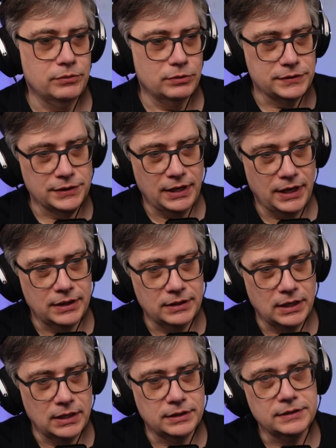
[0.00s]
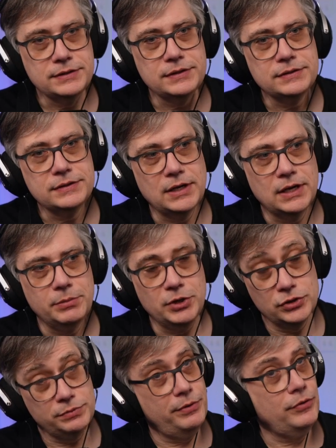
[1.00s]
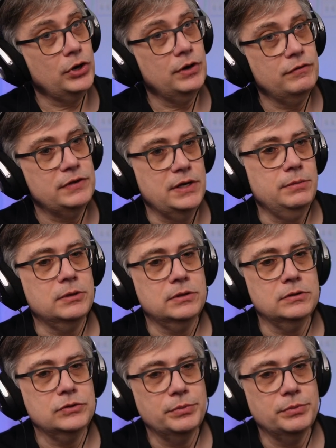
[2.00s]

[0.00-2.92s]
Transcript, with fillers: And once again, uh, this is uh, because we're working with Ableton,